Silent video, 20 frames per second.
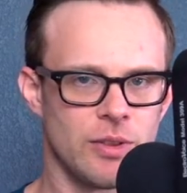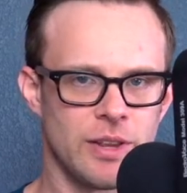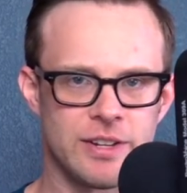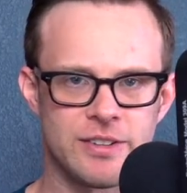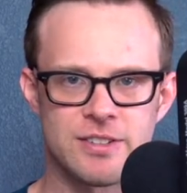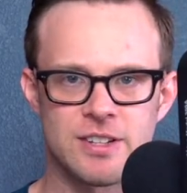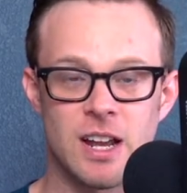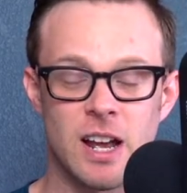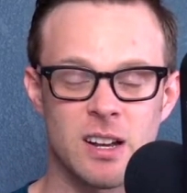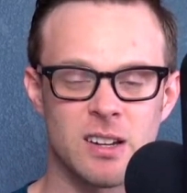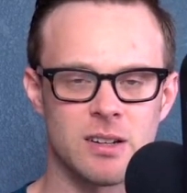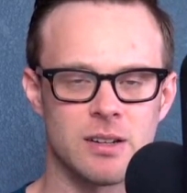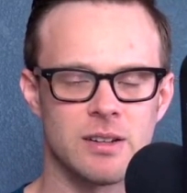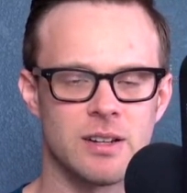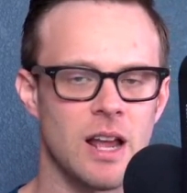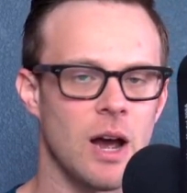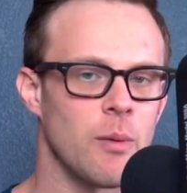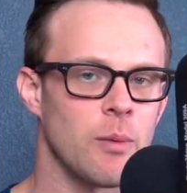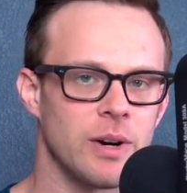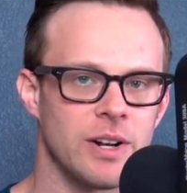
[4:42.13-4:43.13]
That's not
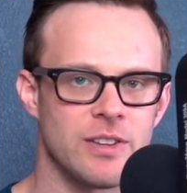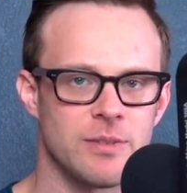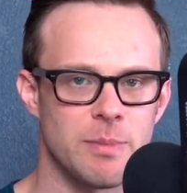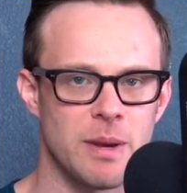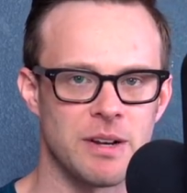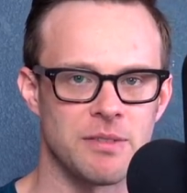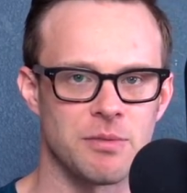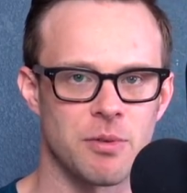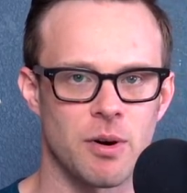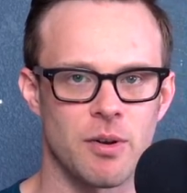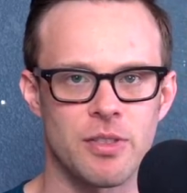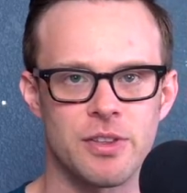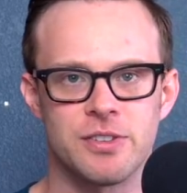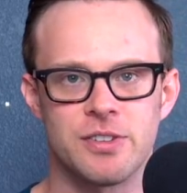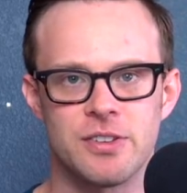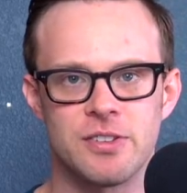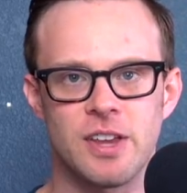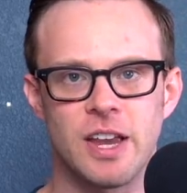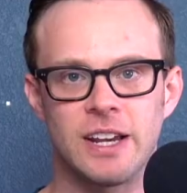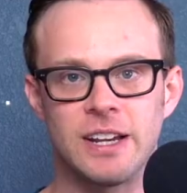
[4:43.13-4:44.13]
not what it's made for.
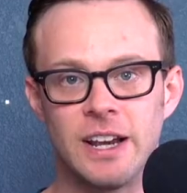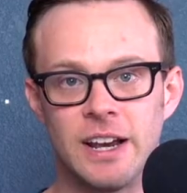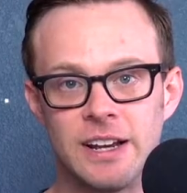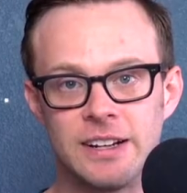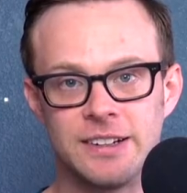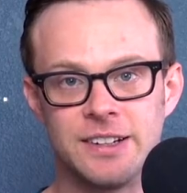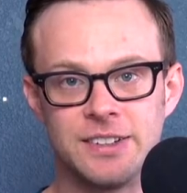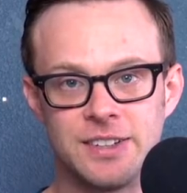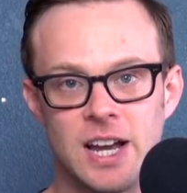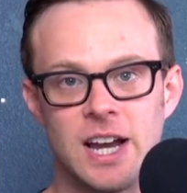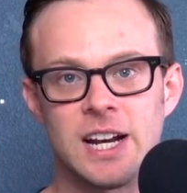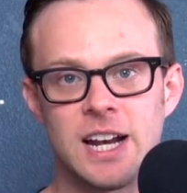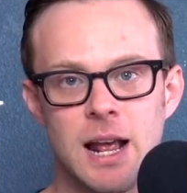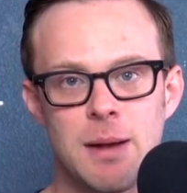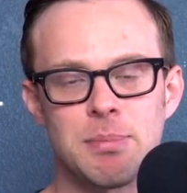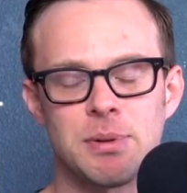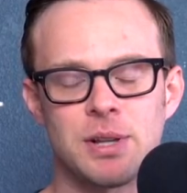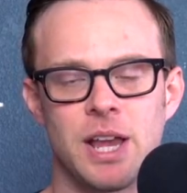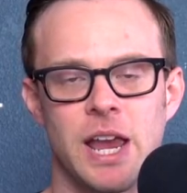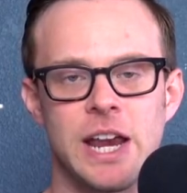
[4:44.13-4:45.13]
This is a design
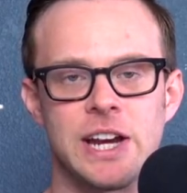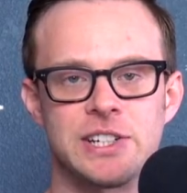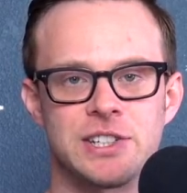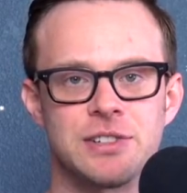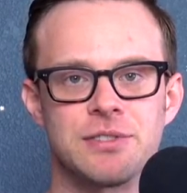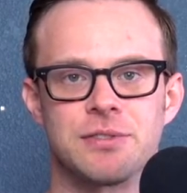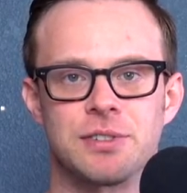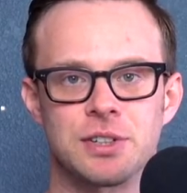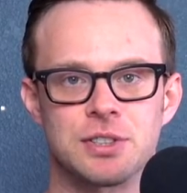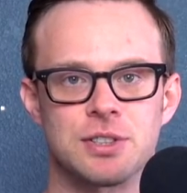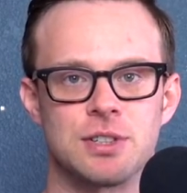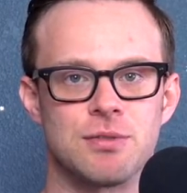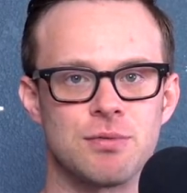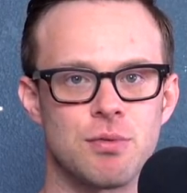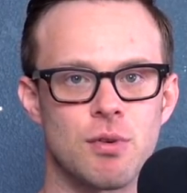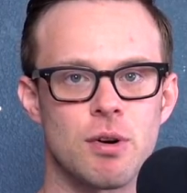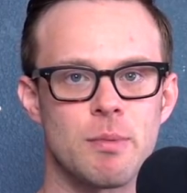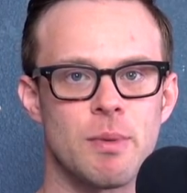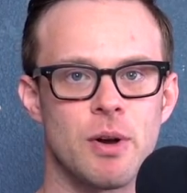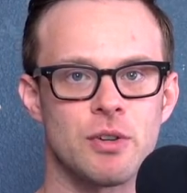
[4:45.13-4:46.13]
application first and
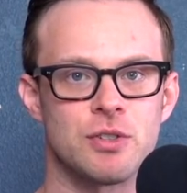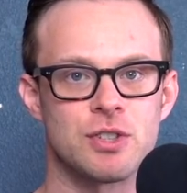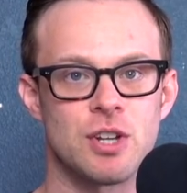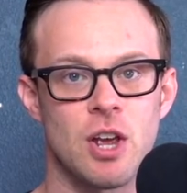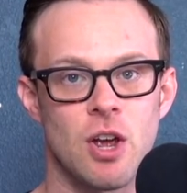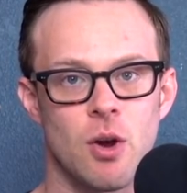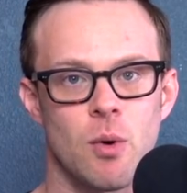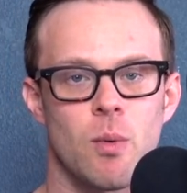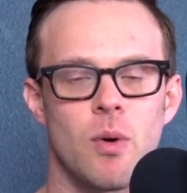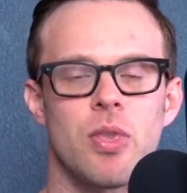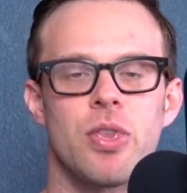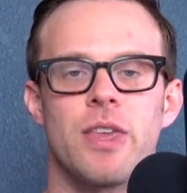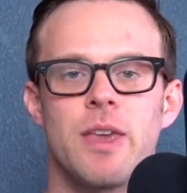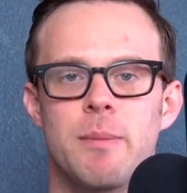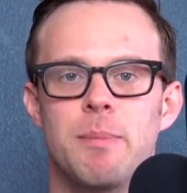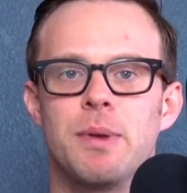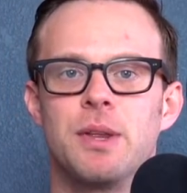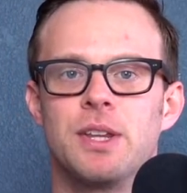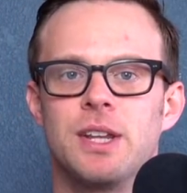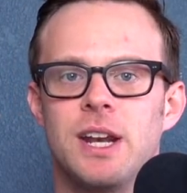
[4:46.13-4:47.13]
foremost, with the
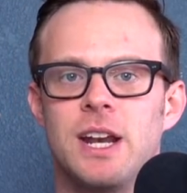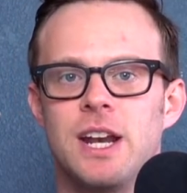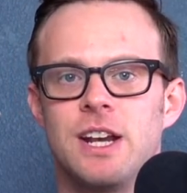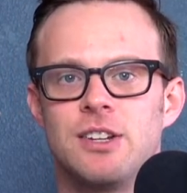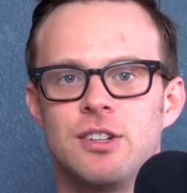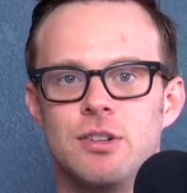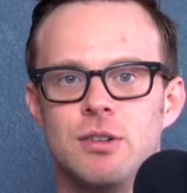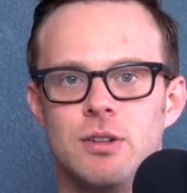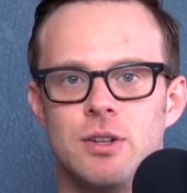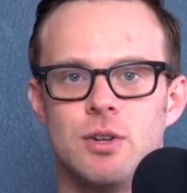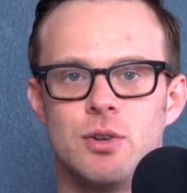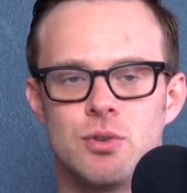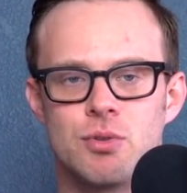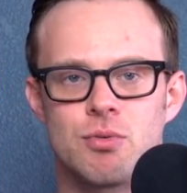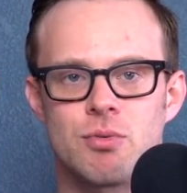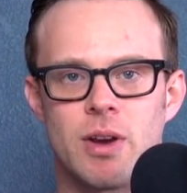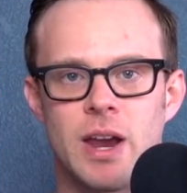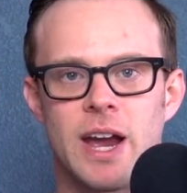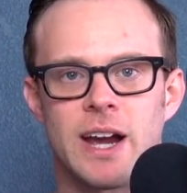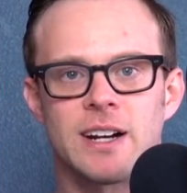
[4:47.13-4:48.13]
ability to use
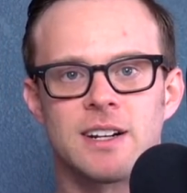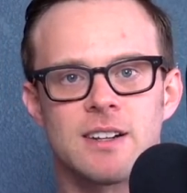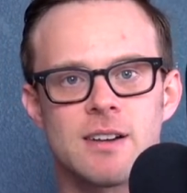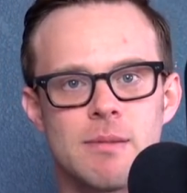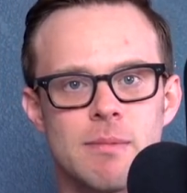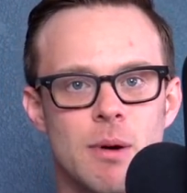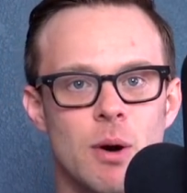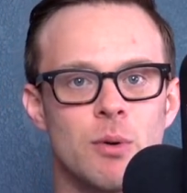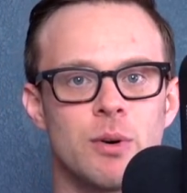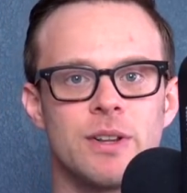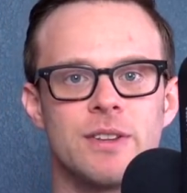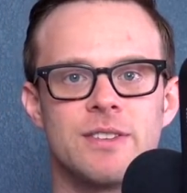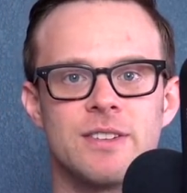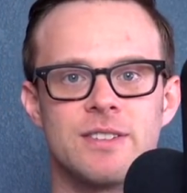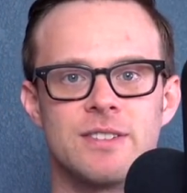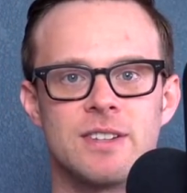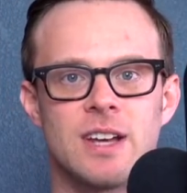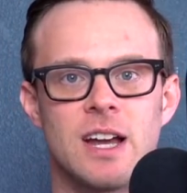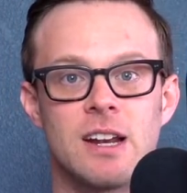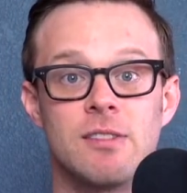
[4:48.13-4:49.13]
React components
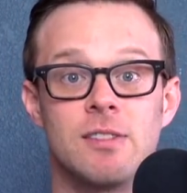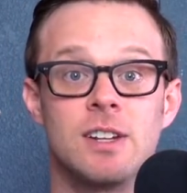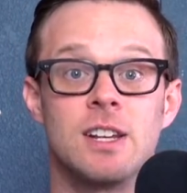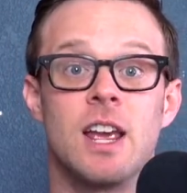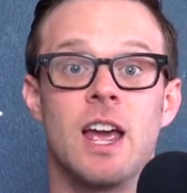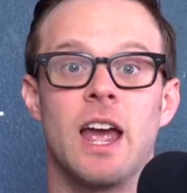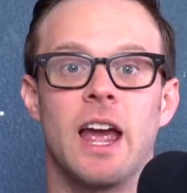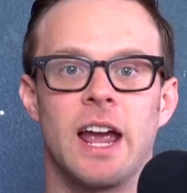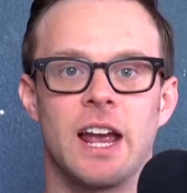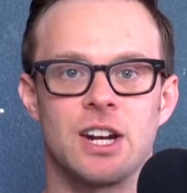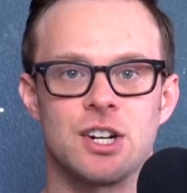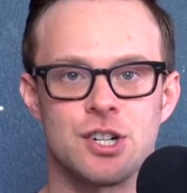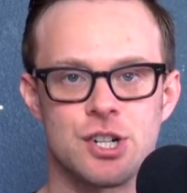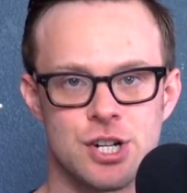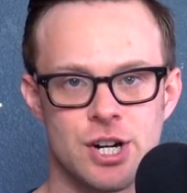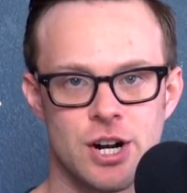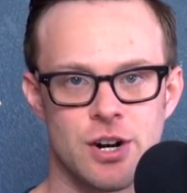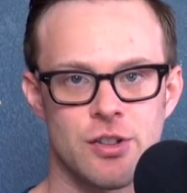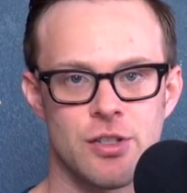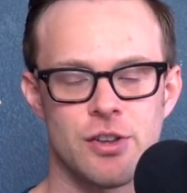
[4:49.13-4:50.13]
inside of it and
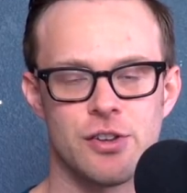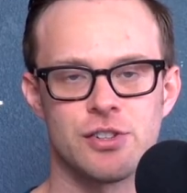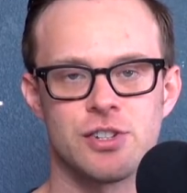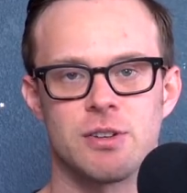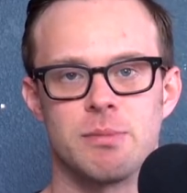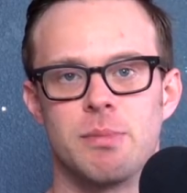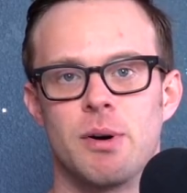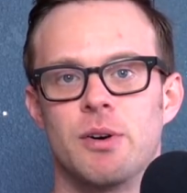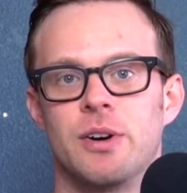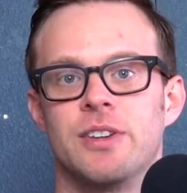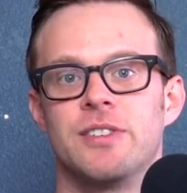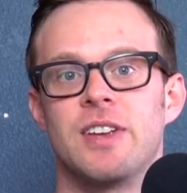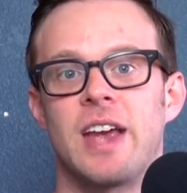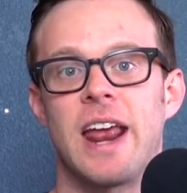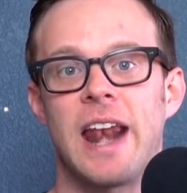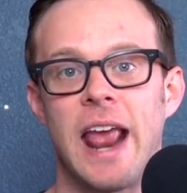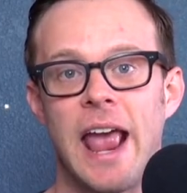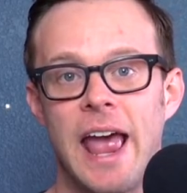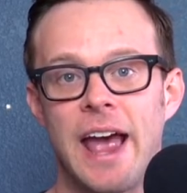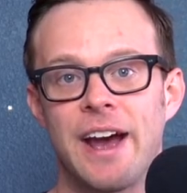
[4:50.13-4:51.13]
share those components
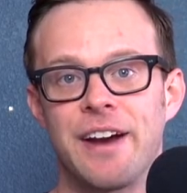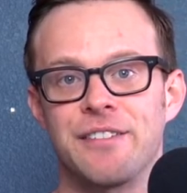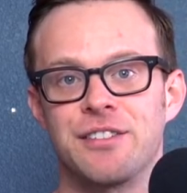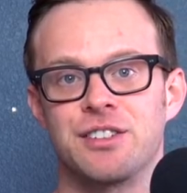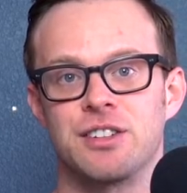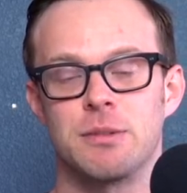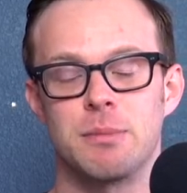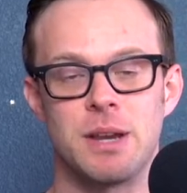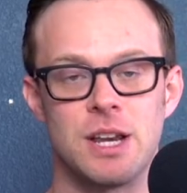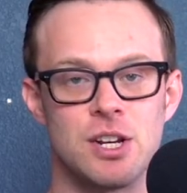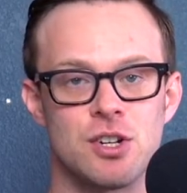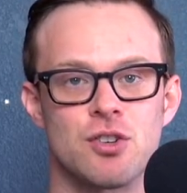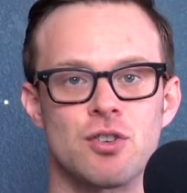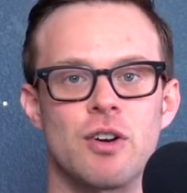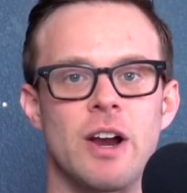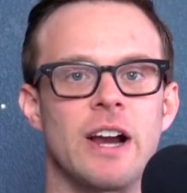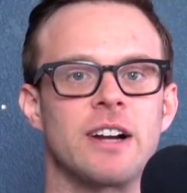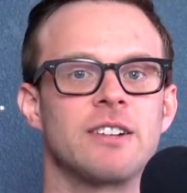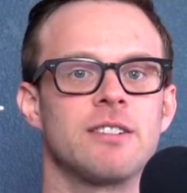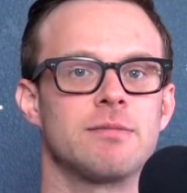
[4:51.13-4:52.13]
and have some
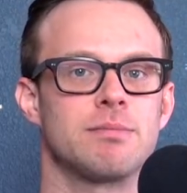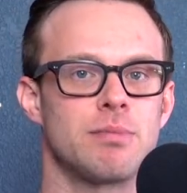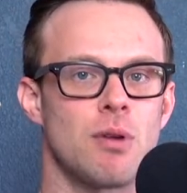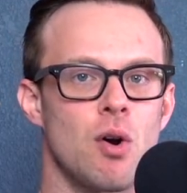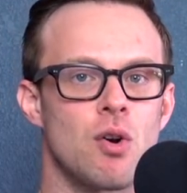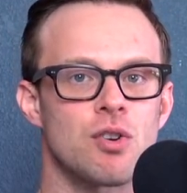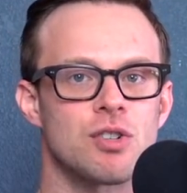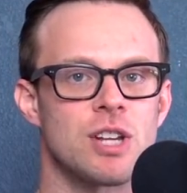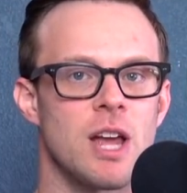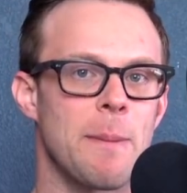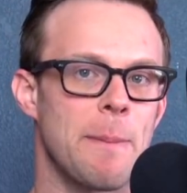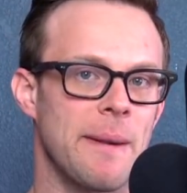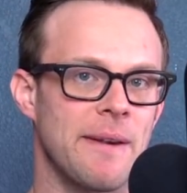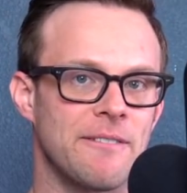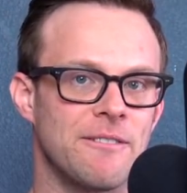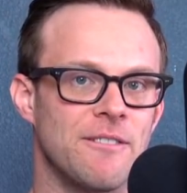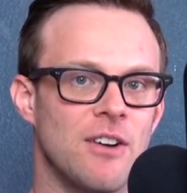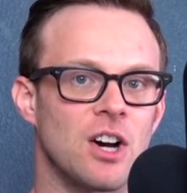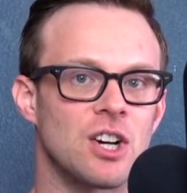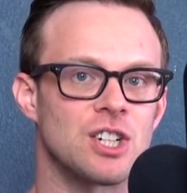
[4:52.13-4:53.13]
interactive
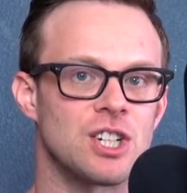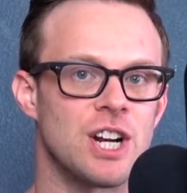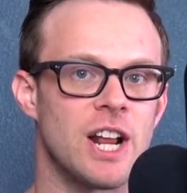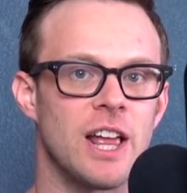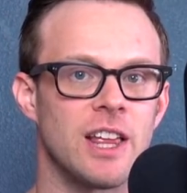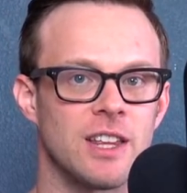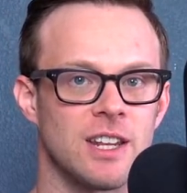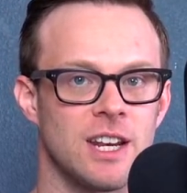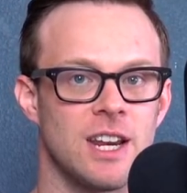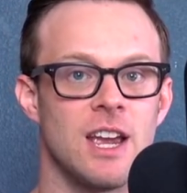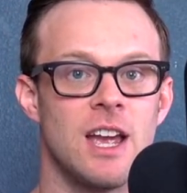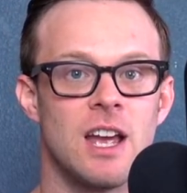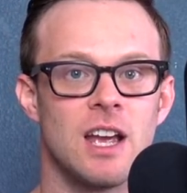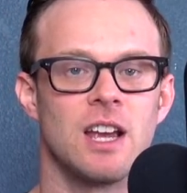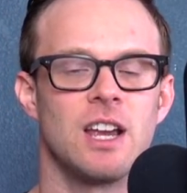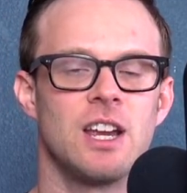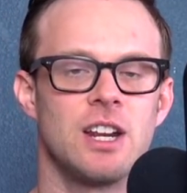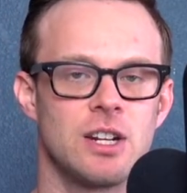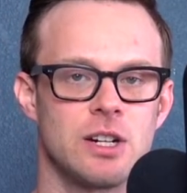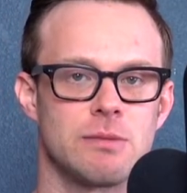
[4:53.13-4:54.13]
prototyping functionality
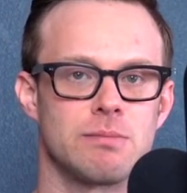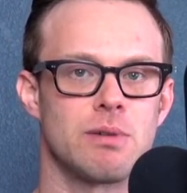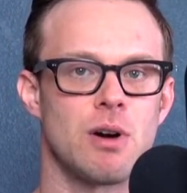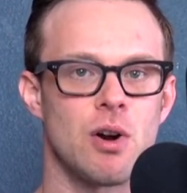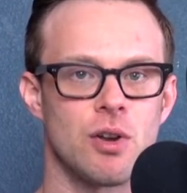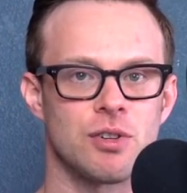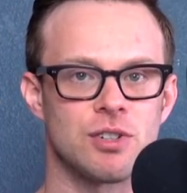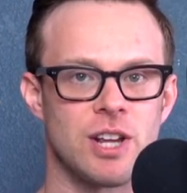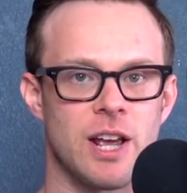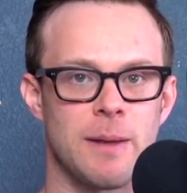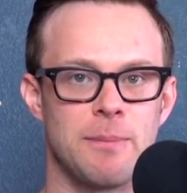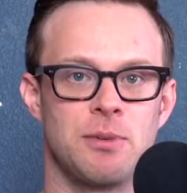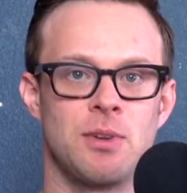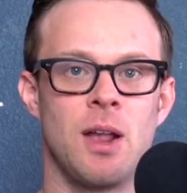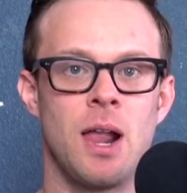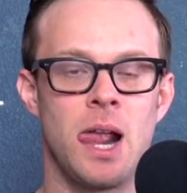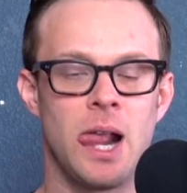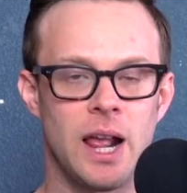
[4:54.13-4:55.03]
in your prototypes.